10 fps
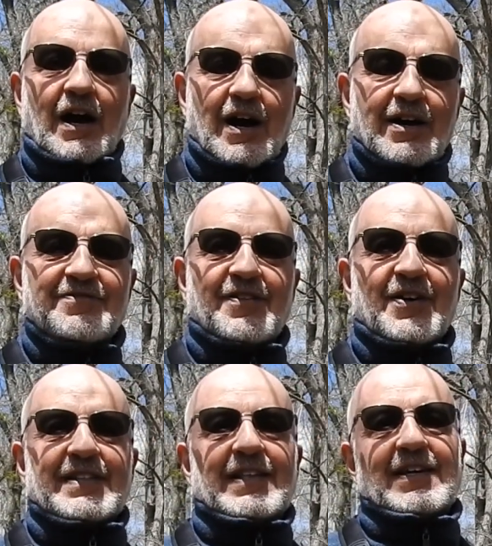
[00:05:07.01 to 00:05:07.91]
I
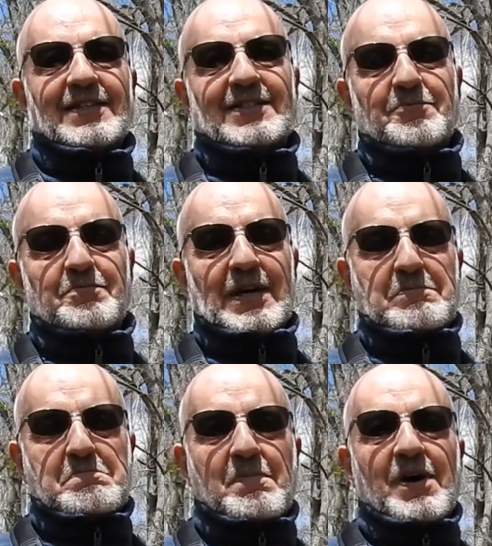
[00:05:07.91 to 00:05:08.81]
find these to be
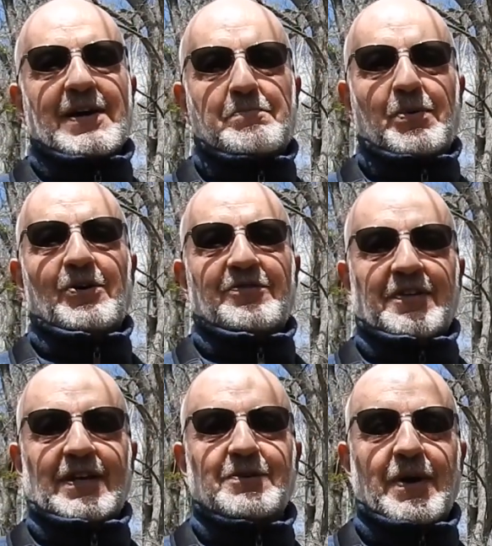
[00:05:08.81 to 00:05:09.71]
my
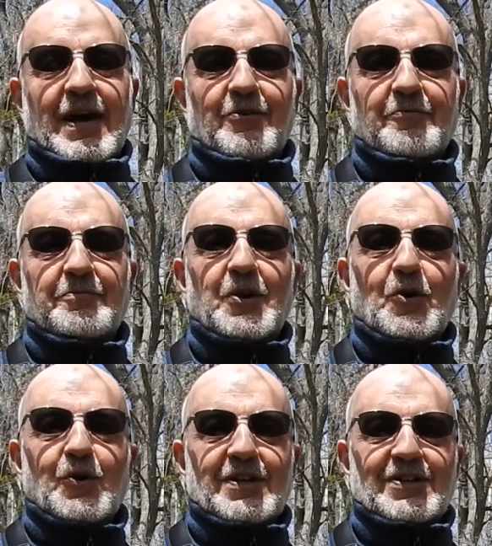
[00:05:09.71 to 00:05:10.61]
perfect pair of
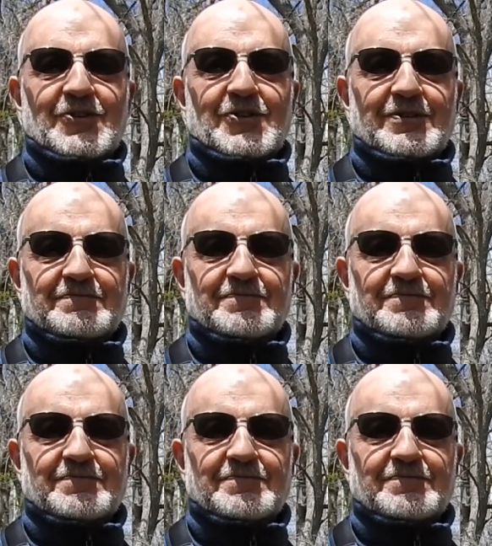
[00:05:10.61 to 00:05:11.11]
binoculars.